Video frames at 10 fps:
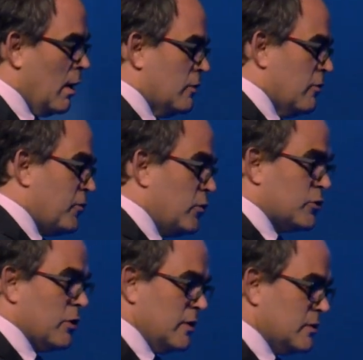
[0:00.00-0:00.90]
The
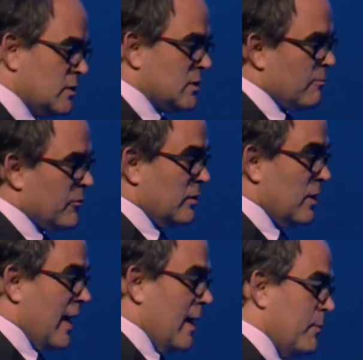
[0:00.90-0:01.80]
future isn't something that
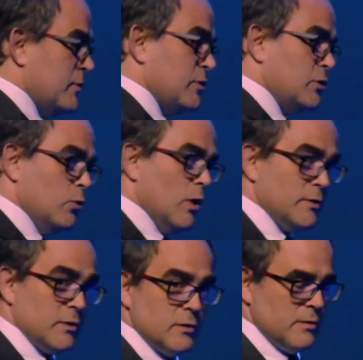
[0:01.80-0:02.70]
happens to
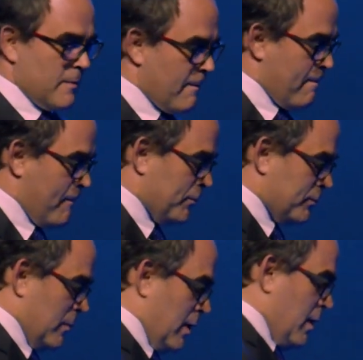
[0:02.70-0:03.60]
us,
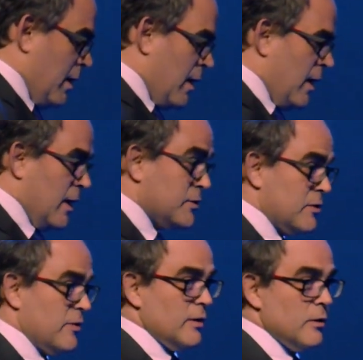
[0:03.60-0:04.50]
it's a
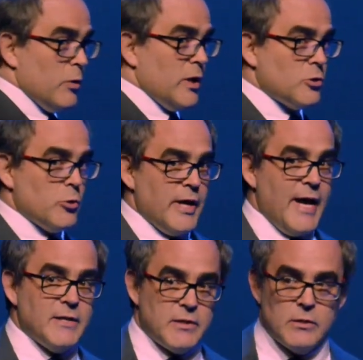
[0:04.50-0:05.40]
thing that we
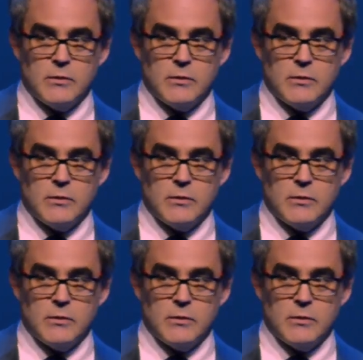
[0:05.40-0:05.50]
create.